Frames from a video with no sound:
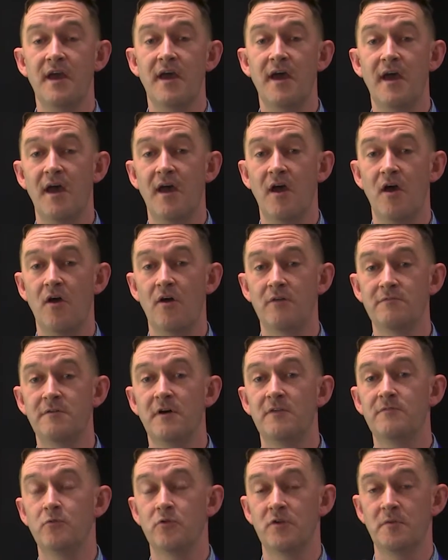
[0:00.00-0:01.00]

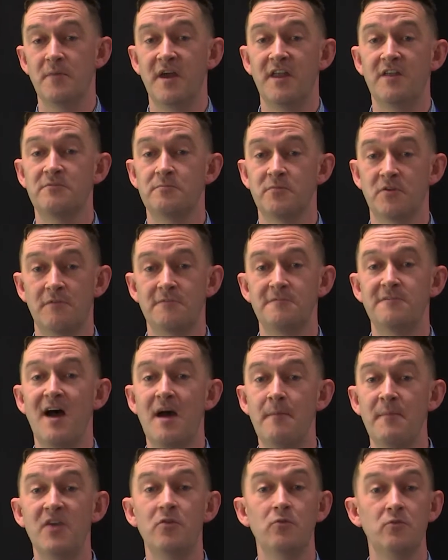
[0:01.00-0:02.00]
of water management on
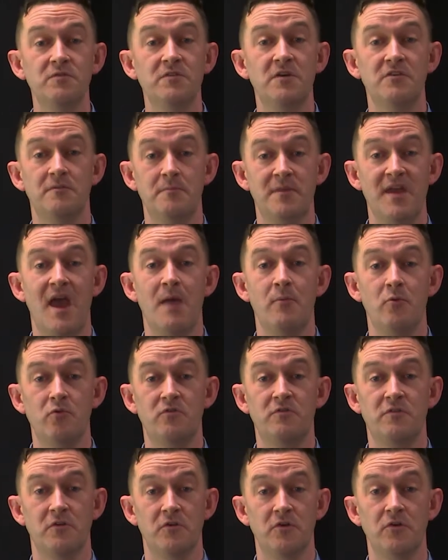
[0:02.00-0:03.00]
farm and also to be able
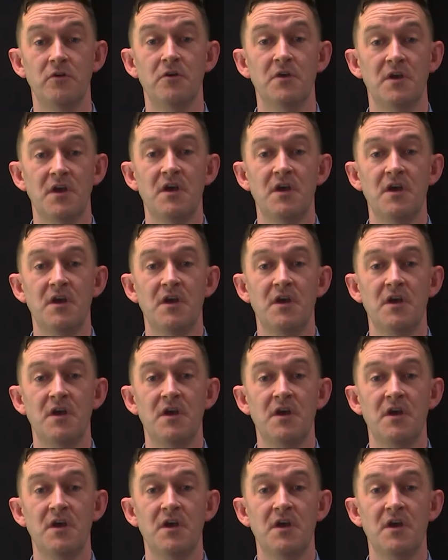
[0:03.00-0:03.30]
to